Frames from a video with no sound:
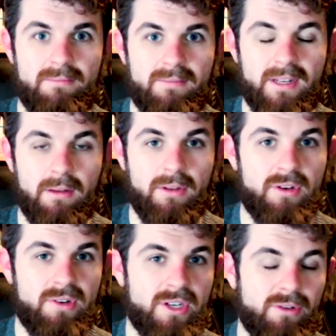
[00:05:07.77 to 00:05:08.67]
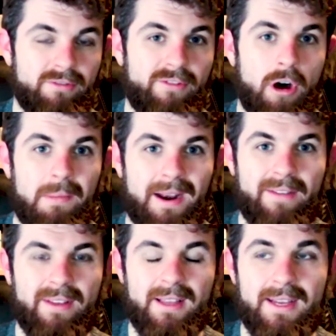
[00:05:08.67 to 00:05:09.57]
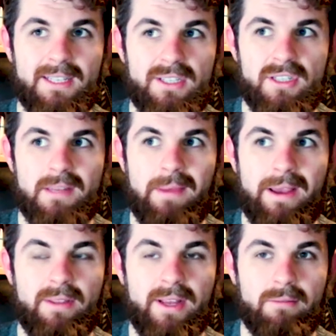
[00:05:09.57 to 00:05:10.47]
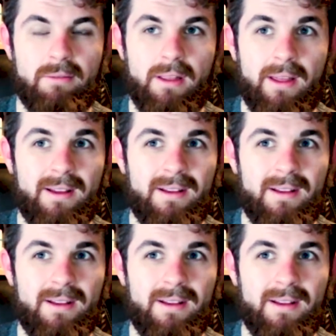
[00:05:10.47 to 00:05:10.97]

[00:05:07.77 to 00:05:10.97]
you know, the traditional format. I think that is just the main thing, really.